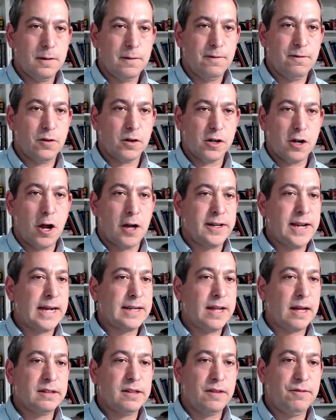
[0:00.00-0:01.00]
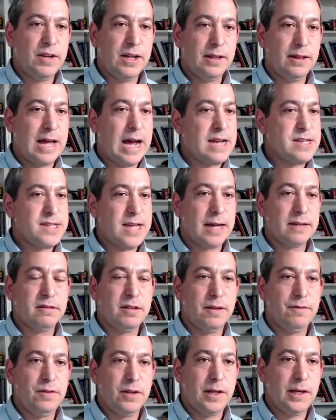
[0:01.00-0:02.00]
For contact activity, last
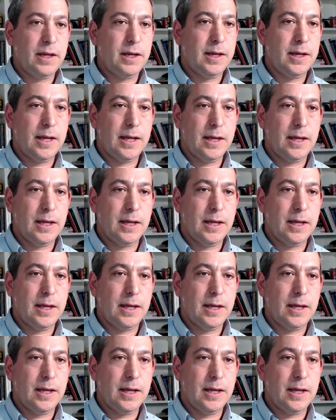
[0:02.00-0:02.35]
activity